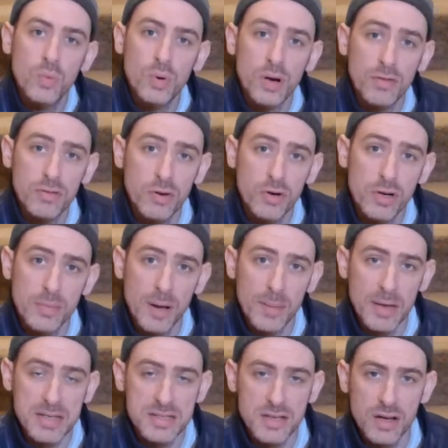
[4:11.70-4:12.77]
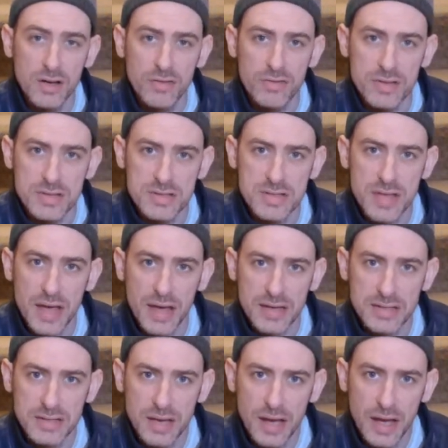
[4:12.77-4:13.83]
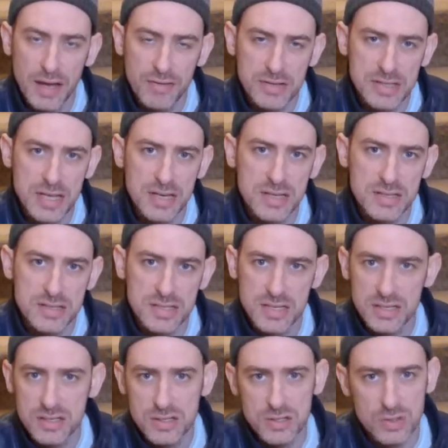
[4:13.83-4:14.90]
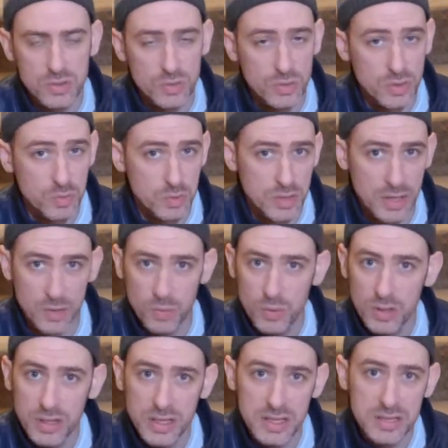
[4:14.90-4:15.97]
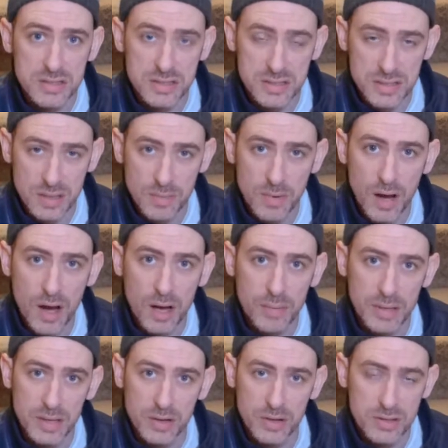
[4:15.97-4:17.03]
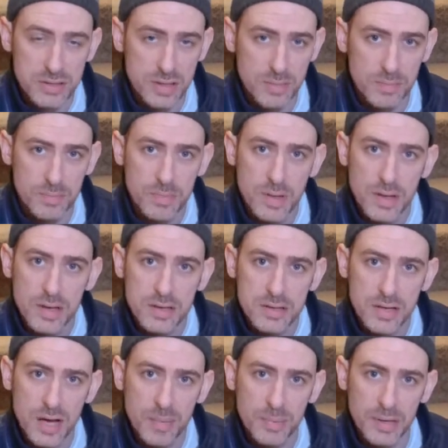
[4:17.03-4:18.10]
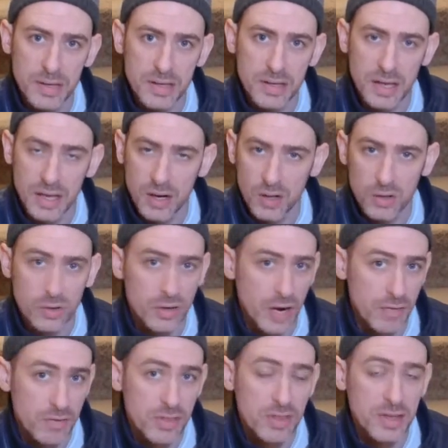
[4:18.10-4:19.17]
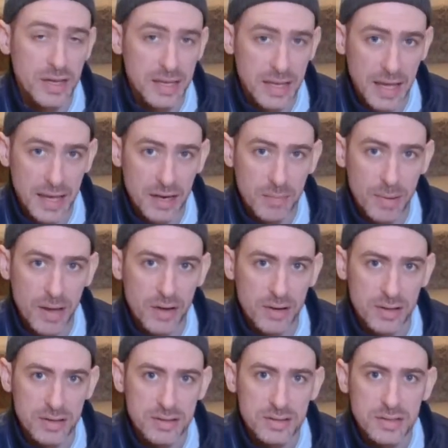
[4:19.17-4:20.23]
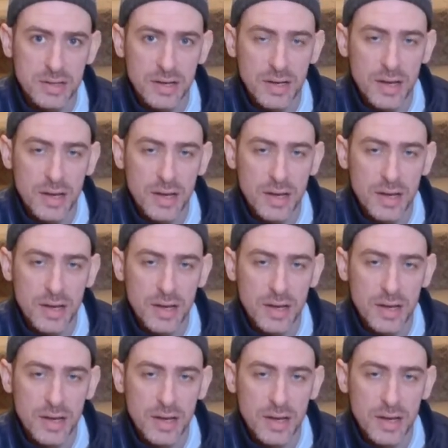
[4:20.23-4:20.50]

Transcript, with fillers: What I've learned about myself is that I have a tendency to get really into some hobby or some topic, and I'll learn everything I can about it.